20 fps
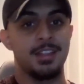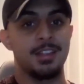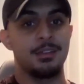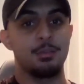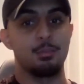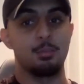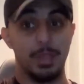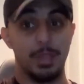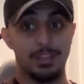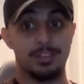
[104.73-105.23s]

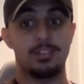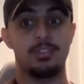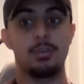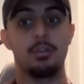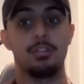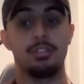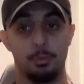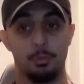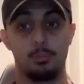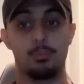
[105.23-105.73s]

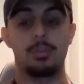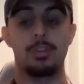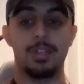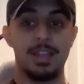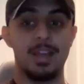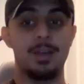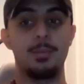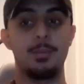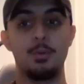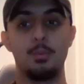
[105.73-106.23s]

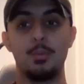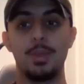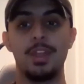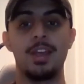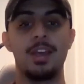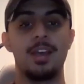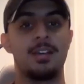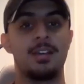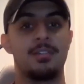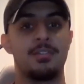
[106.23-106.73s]

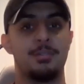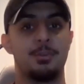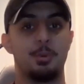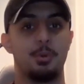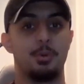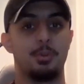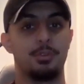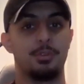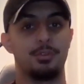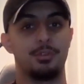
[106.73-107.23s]
winger
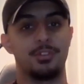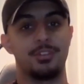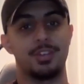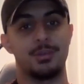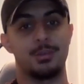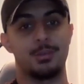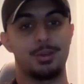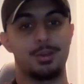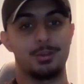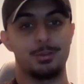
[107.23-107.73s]
for the New
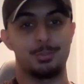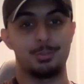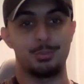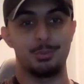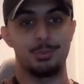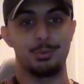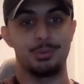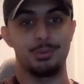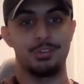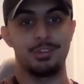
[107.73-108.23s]
South Wales
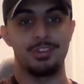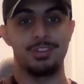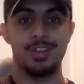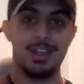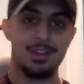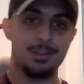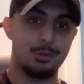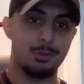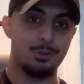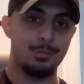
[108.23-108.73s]
Blues,
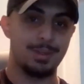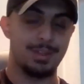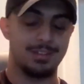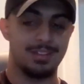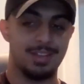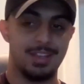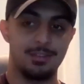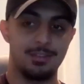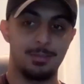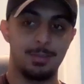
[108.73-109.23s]
Zach Lomax,
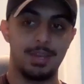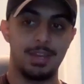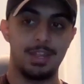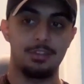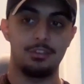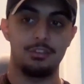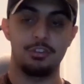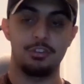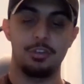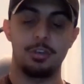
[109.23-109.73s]
has been
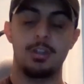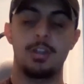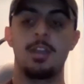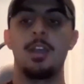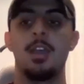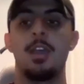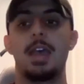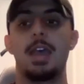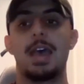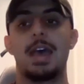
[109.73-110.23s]
injured
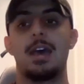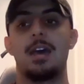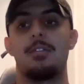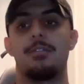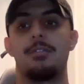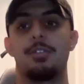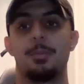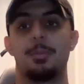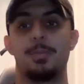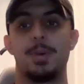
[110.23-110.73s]

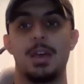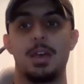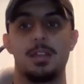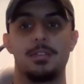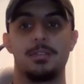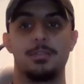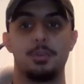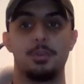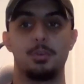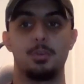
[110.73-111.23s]
for the
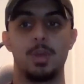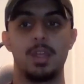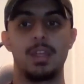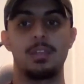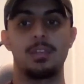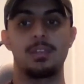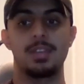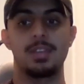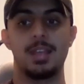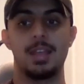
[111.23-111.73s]
past few
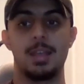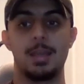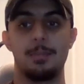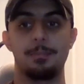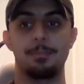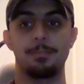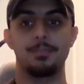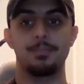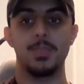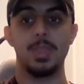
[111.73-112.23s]
weeks.
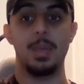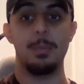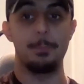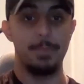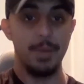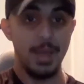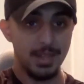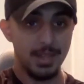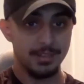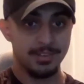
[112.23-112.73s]

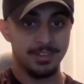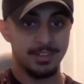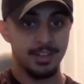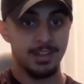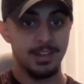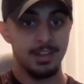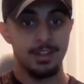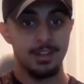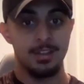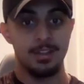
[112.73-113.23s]
But
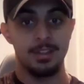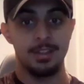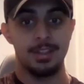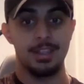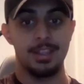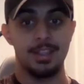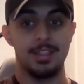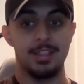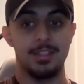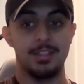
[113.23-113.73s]

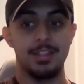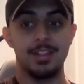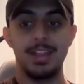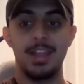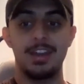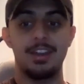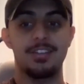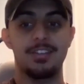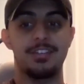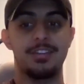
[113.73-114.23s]
in the
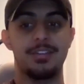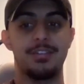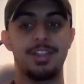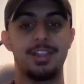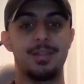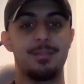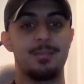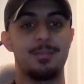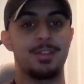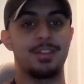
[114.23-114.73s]
latest
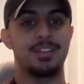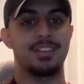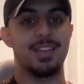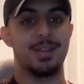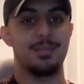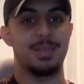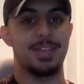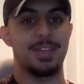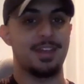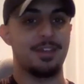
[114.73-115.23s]
developments
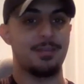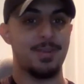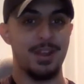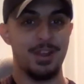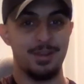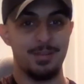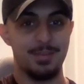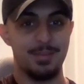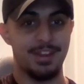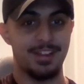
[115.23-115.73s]
coming out of
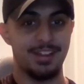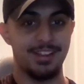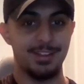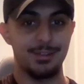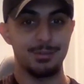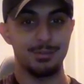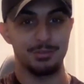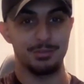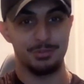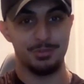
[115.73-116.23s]
Parramatta
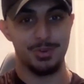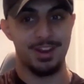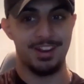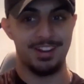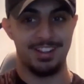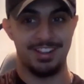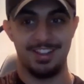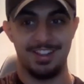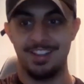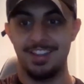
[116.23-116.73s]
Eels
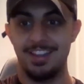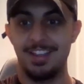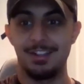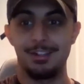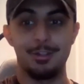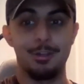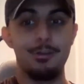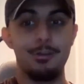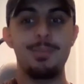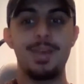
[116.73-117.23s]
training,
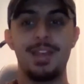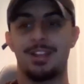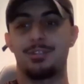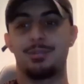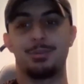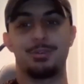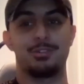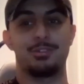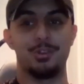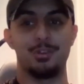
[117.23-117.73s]
Lomax
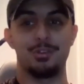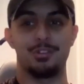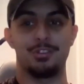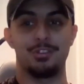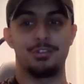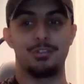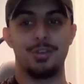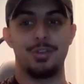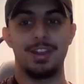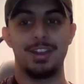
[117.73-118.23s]
returned to
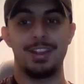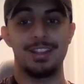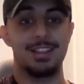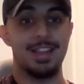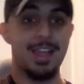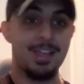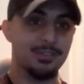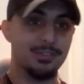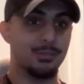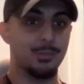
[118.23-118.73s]
training
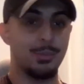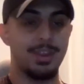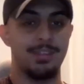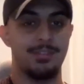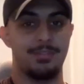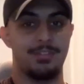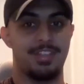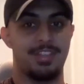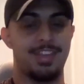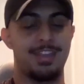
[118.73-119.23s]
last week
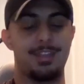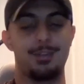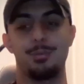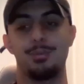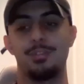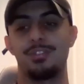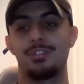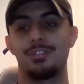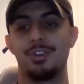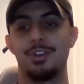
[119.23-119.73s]
for the
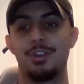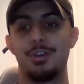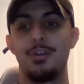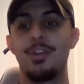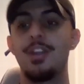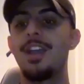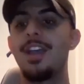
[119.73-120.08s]
Eels. So